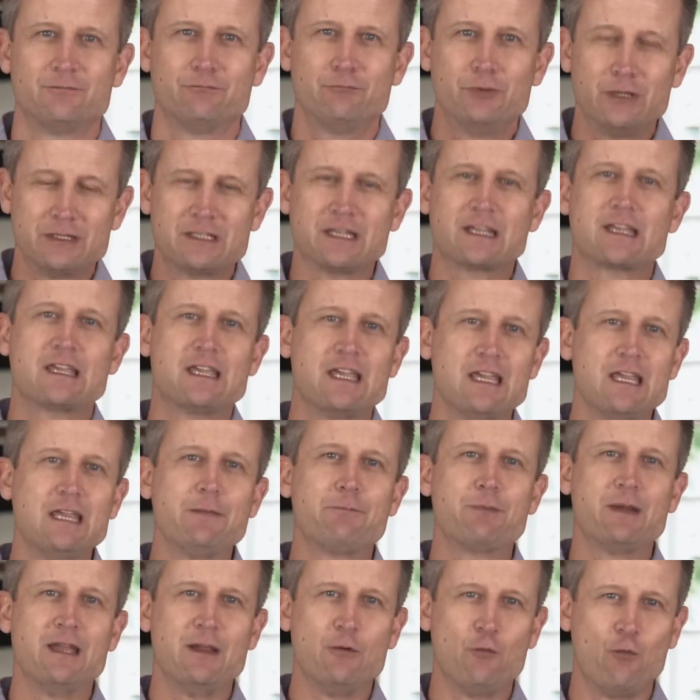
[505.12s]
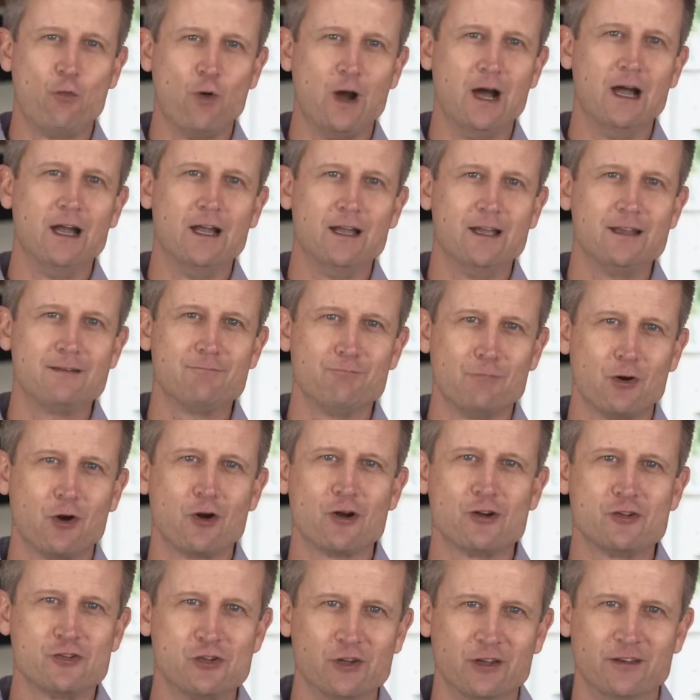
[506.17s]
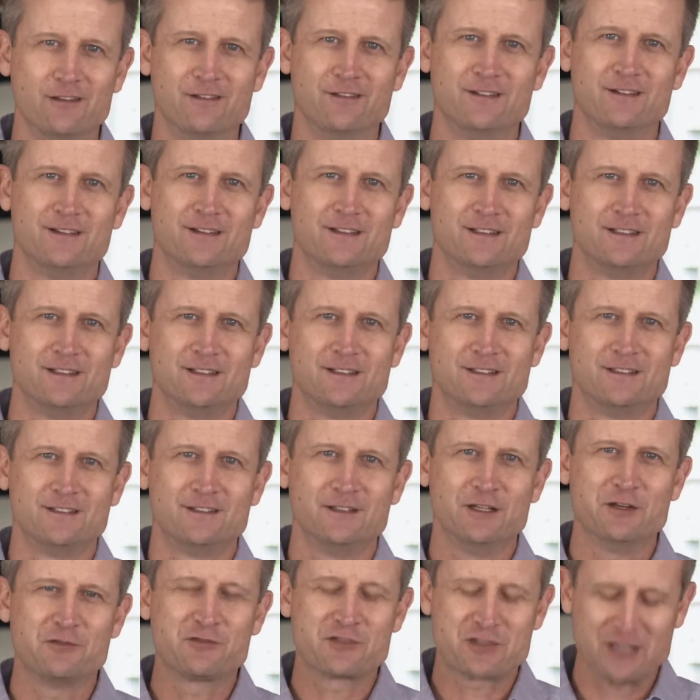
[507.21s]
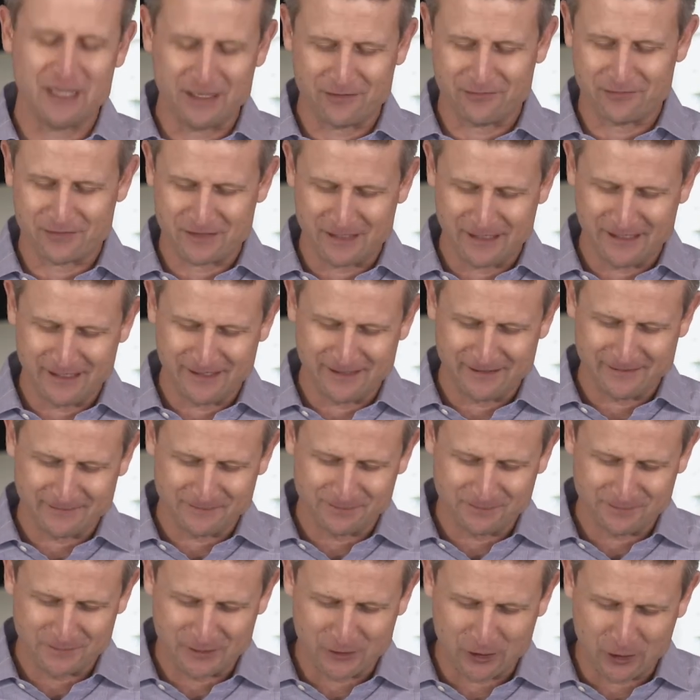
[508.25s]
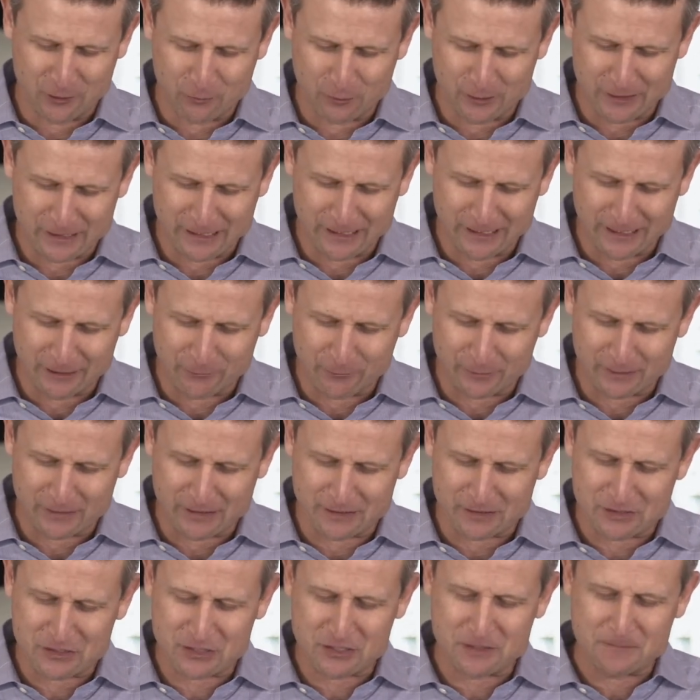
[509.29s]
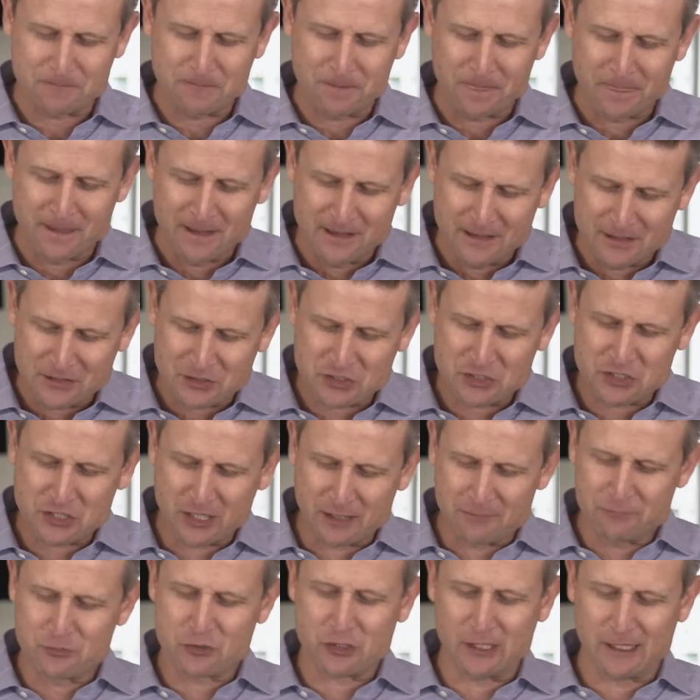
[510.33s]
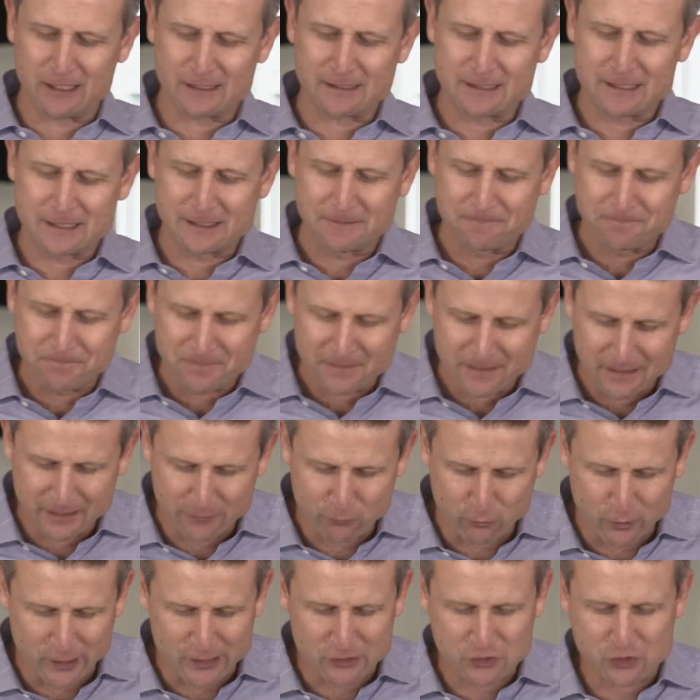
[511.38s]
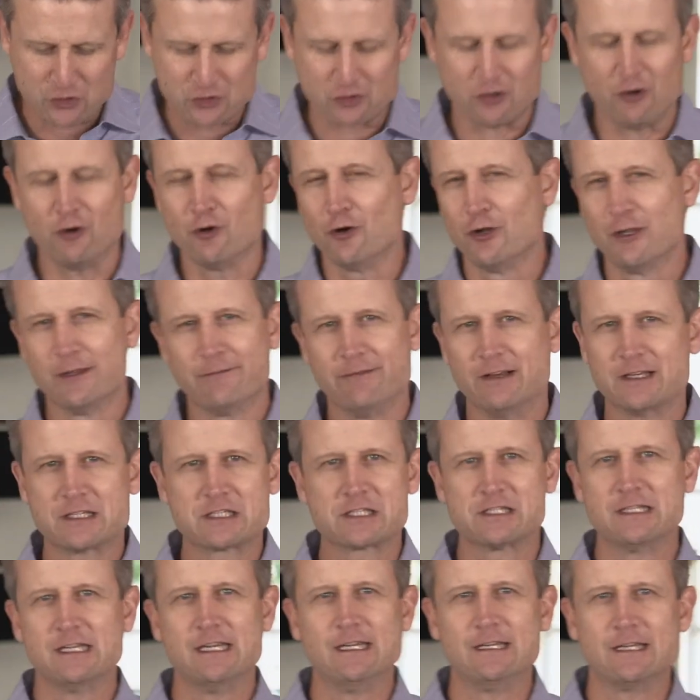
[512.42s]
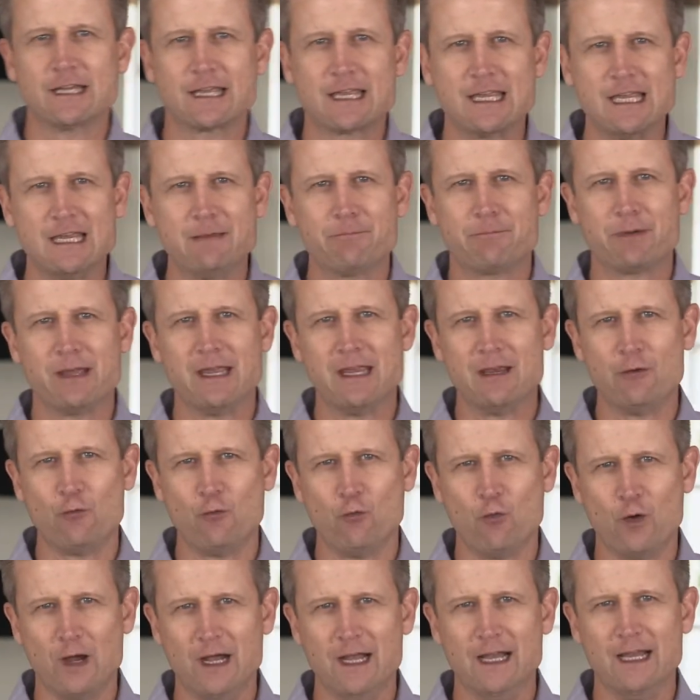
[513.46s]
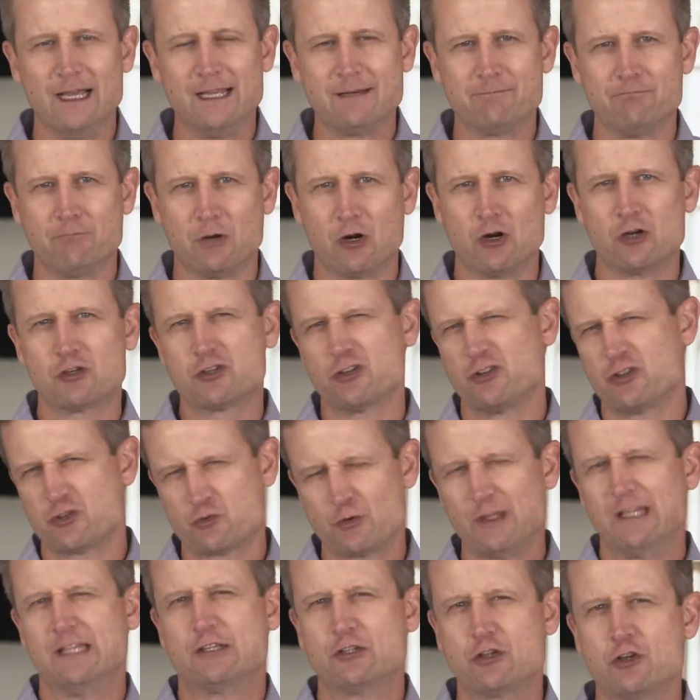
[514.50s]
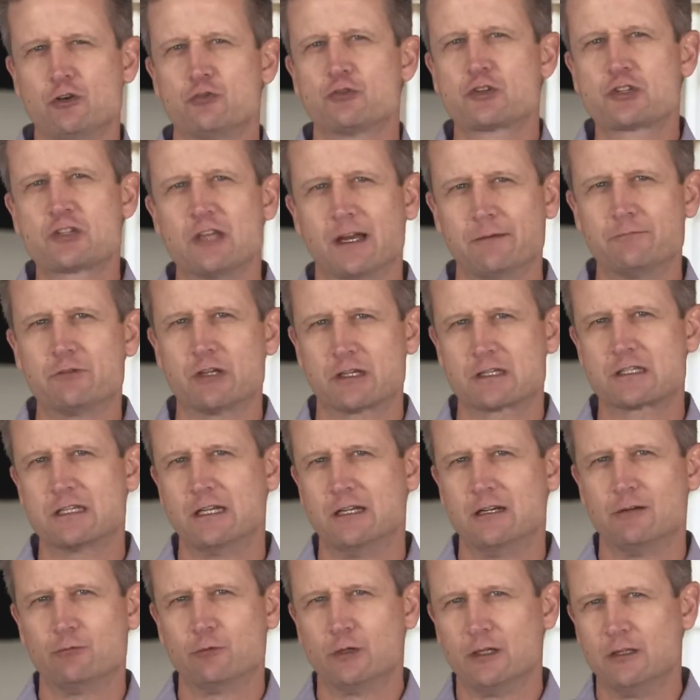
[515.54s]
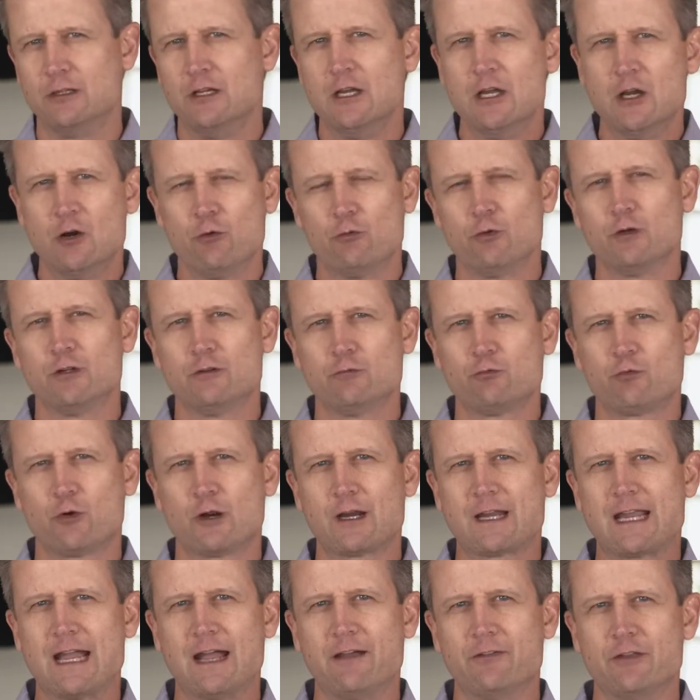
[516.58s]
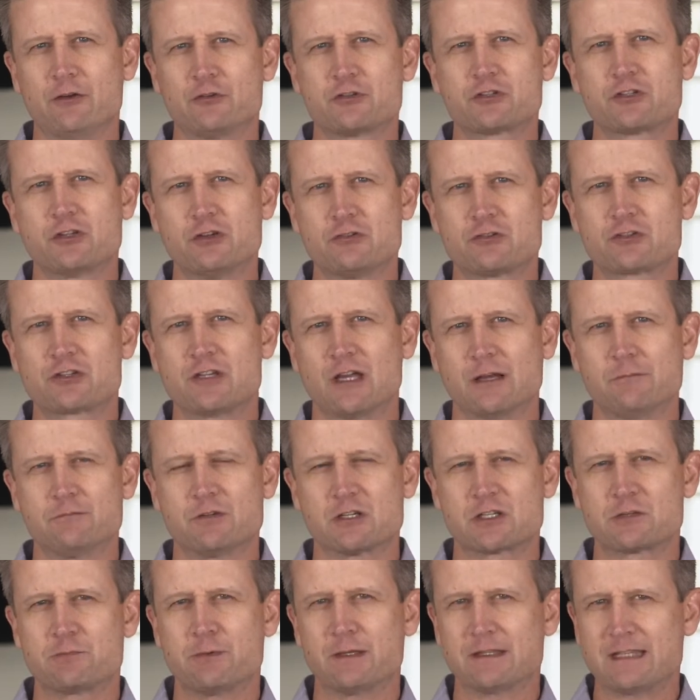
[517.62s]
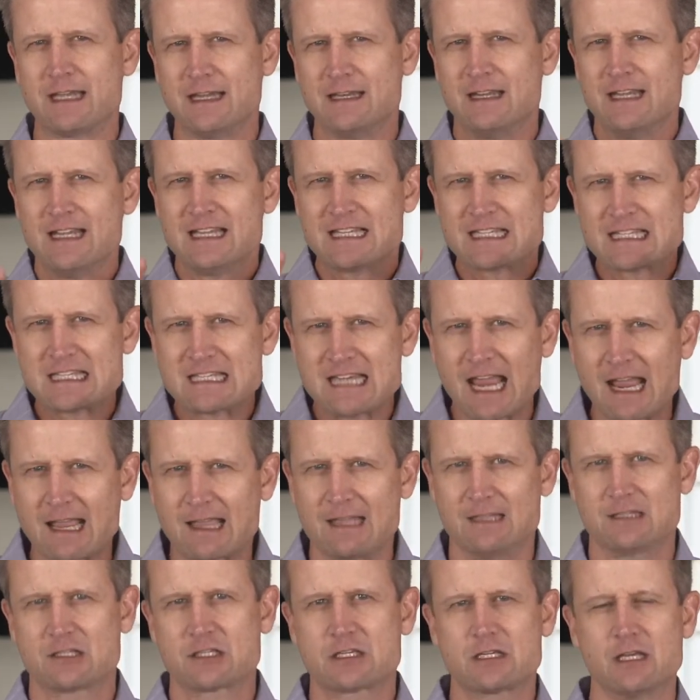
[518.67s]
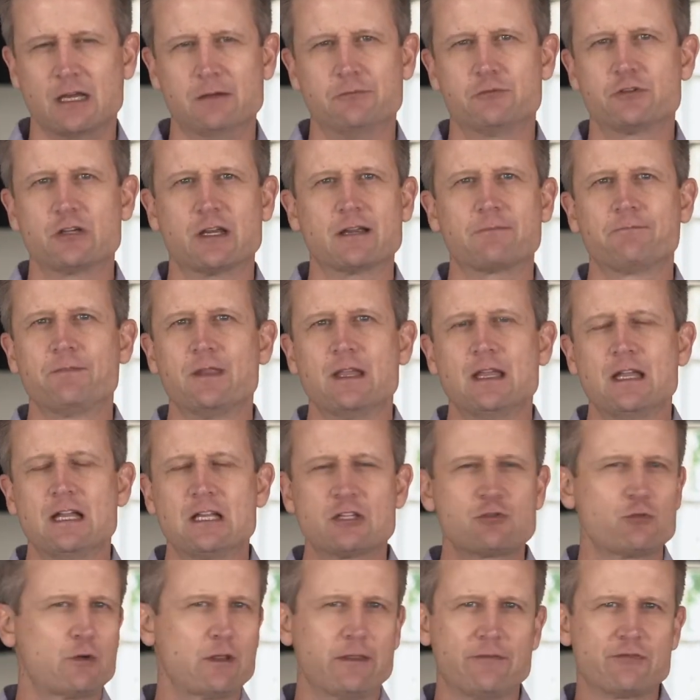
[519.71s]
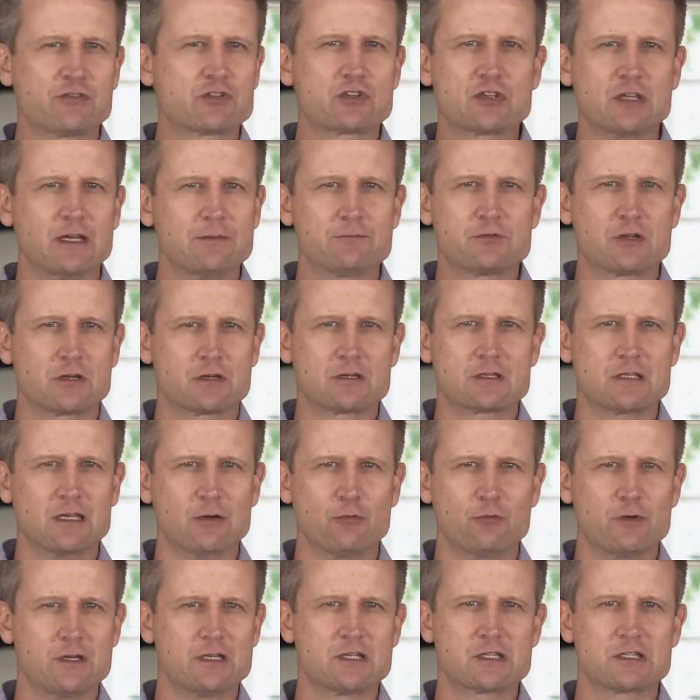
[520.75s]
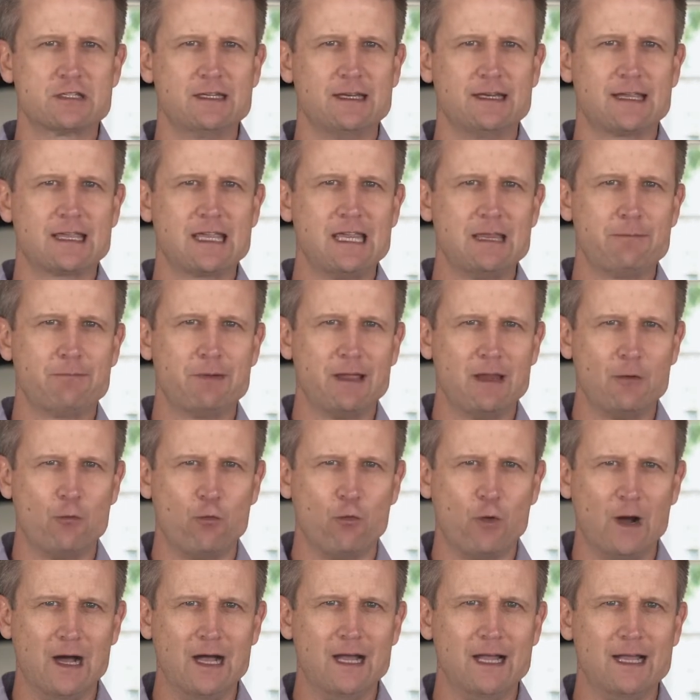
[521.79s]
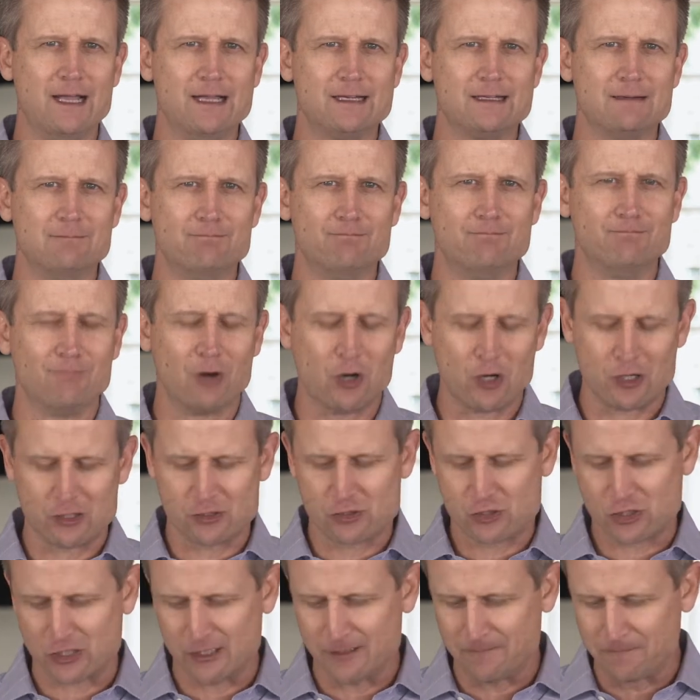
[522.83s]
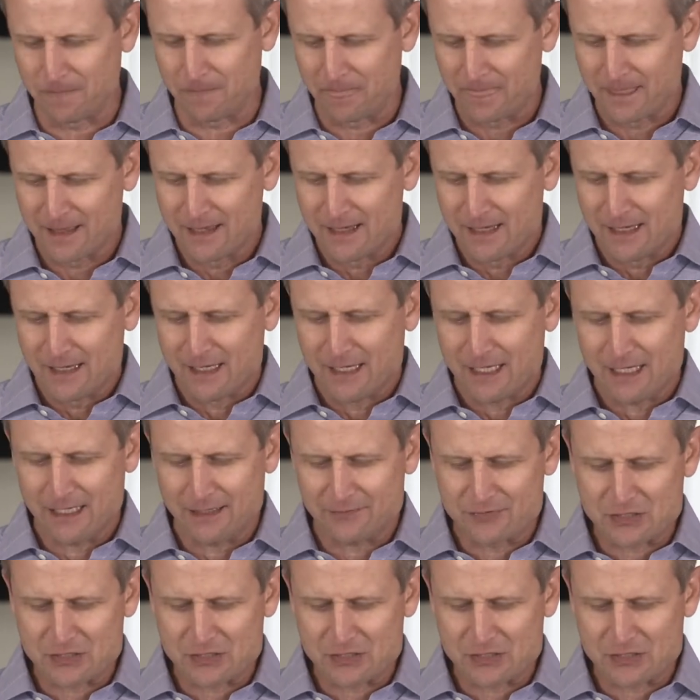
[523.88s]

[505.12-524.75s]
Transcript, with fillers: but to keep a wide margin of safety. You know, we're dealing with this subject in which all of us need to keep a wide margin. There's really two subjects here, and we'll, we'll work out those two subjects. But that second subject, it's one of those subjects that we just need to keep a wide margin of